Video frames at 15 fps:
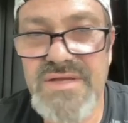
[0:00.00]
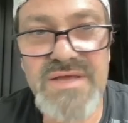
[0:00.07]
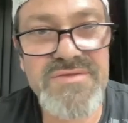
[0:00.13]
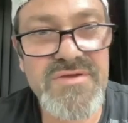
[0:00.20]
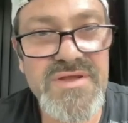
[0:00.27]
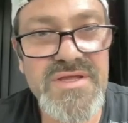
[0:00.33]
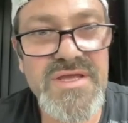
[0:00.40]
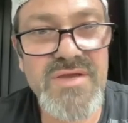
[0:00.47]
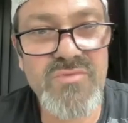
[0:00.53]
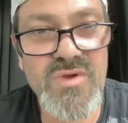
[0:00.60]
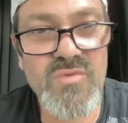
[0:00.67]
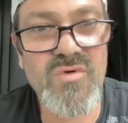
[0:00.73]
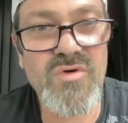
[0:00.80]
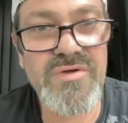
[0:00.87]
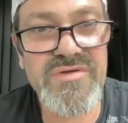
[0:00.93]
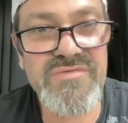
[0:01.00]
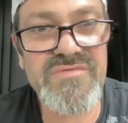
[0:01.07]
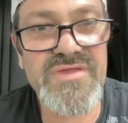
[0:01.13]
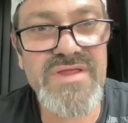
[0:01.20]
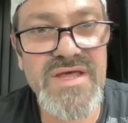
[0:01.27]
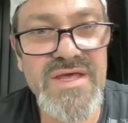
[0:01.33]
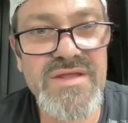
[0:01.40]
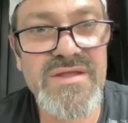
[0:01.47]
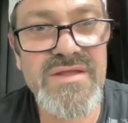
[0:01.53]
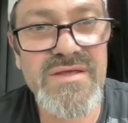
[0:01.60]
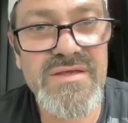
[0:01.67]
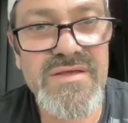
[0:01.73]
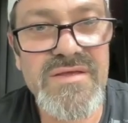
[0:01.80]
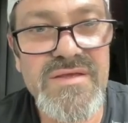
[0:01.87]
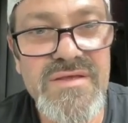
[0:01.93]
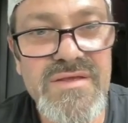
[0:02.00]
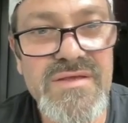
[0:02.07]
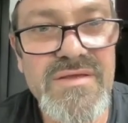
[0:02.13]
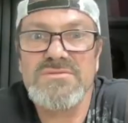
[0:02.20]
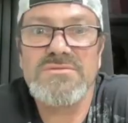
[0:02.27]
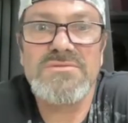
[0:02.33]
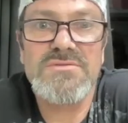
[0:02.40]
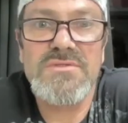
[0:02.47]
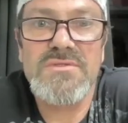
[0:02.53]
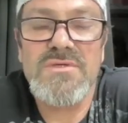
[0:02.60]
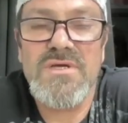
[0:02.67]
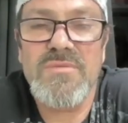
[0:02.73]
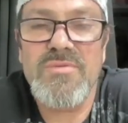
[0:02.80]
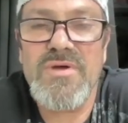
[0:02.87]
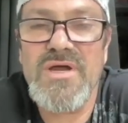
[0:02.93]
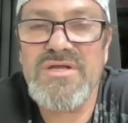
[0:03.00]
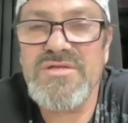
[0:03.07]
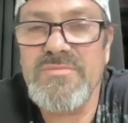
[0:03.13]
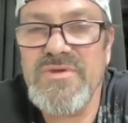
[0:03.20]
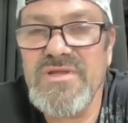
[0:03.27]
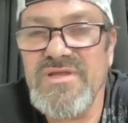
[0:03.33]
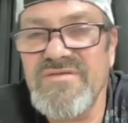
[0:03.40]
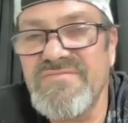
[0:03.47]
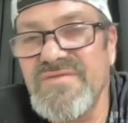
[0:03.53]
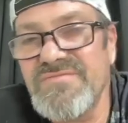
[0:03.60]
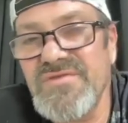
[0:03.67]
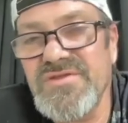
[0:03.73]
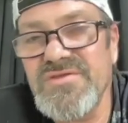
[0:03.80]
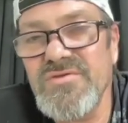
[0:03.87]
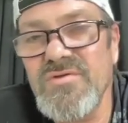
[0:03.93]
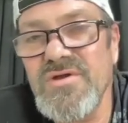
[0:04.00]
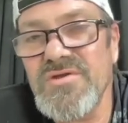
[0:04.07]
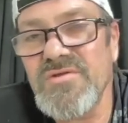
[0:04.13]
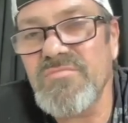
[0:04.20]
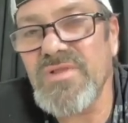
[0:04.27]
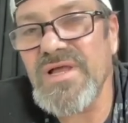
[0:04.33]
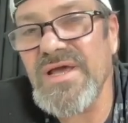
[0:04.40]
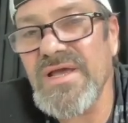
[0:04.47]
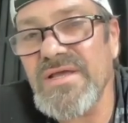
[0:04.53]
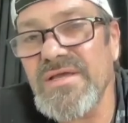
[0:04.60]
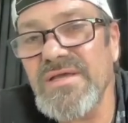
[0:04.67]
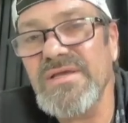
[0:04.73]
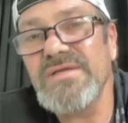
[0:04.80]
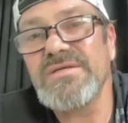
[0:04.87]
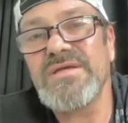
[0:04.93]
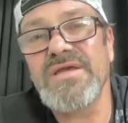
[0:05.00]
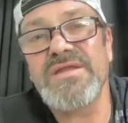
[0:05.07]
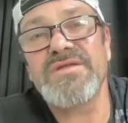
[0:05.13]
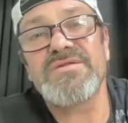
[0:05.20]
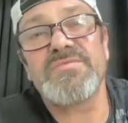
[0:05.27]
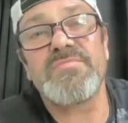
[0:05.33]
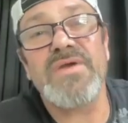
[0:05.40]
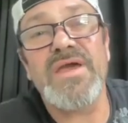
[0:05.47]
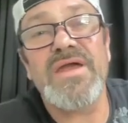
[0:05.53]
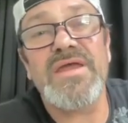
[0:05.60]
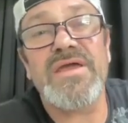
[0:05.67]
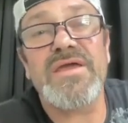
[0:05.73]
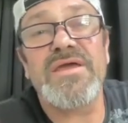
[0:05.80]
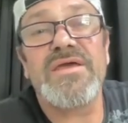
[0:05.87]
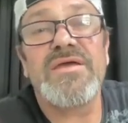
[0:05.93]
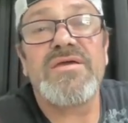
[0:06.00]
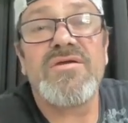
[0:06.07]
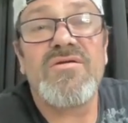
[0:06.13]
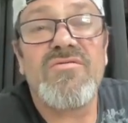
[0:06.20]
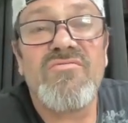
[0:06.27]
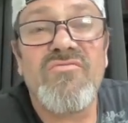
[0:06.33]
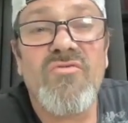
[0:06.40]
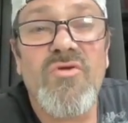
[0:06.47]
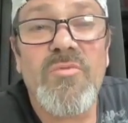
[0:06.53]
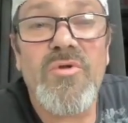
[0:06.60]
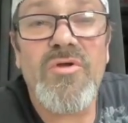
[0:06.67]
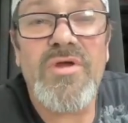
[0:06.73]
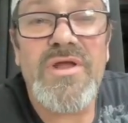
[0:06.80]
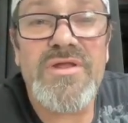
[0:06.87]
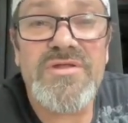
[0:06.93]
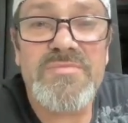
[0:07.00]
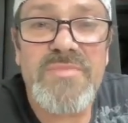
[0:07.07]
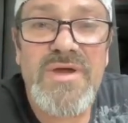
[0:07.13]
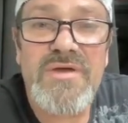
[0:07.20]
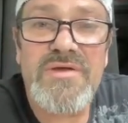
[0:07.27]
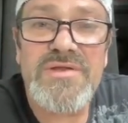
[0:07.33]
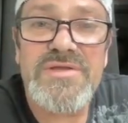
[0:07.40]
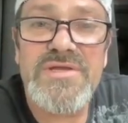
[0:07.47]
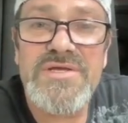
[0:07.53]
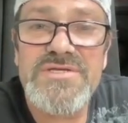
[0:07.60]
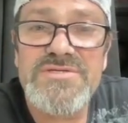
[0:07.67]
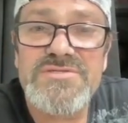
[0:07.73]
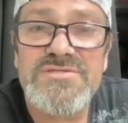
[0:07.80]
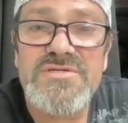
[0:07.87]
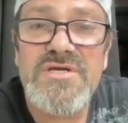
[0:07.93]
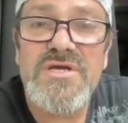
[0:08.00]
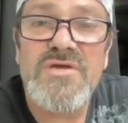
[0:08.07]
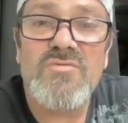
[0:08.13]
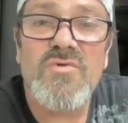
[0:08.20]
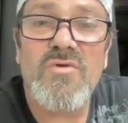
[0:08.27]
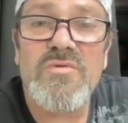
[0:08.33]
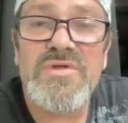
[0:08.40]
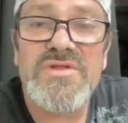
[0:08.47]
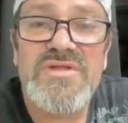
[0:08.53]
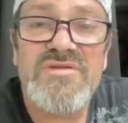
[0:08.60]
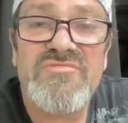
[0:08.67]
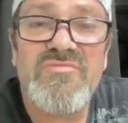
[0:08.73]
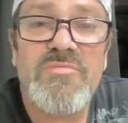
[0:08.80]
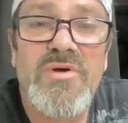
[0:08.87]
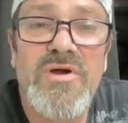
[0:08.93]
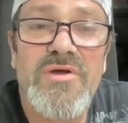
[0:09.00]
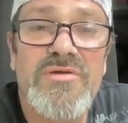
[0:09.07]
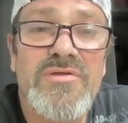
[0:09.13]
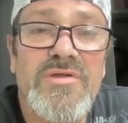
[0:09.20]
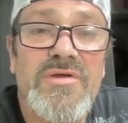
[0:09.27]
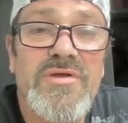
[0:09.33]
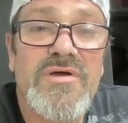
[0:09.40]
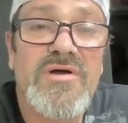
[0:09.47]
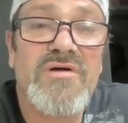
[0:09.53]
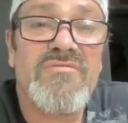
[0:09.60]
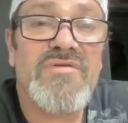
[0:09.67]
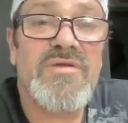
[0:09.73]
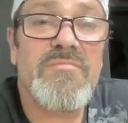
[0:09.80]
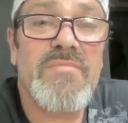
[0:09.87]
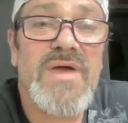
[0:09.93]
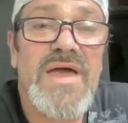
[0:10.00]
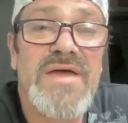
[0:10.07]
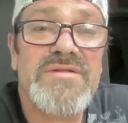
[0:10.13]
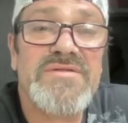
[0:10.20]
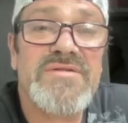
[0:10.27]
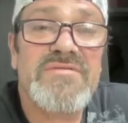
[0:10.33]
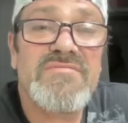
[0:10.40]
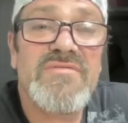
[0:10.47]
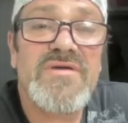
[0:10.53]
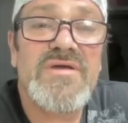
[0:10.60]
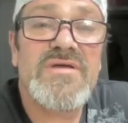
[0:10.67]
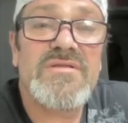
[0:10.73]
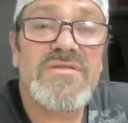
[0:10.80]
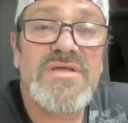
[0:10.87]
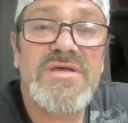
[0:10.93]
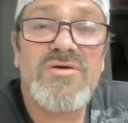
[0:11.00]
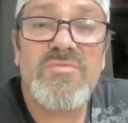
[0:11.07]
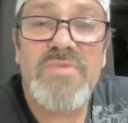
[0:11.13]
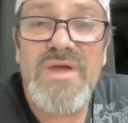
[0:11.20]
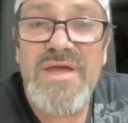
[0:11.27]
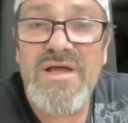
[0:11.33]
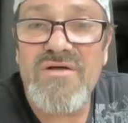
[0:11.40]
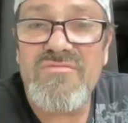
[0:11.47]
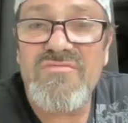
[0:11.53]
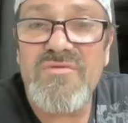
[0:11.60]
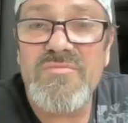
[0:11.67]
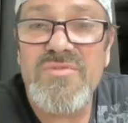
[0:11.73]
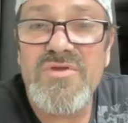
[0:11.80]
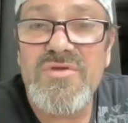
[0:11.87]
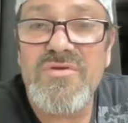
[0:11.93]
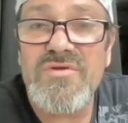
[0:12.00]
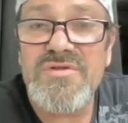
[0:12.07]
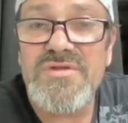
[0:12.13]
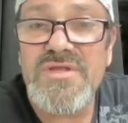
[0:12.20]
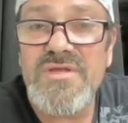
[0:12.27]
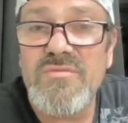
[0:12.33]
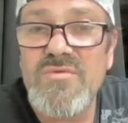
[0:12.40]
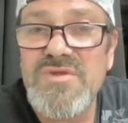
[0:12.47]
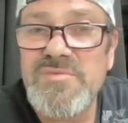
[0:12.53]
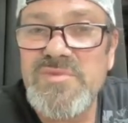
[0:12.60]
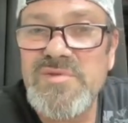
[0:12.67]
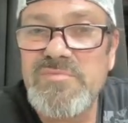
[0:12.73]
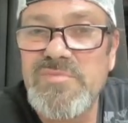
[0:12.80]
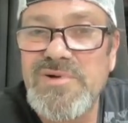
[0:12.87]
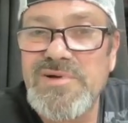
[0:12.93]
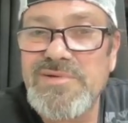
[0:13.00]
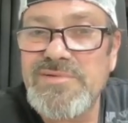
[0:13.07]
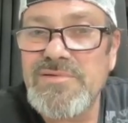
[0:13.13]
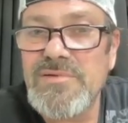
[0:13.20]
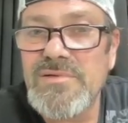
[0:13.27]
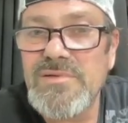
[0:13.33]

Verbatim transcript: Now they're going to get rewarded for that? Approximately 5,200 black and Hispanic former and aspiring teachers will receive part of a massive legal payout from New York City. What do you mean part?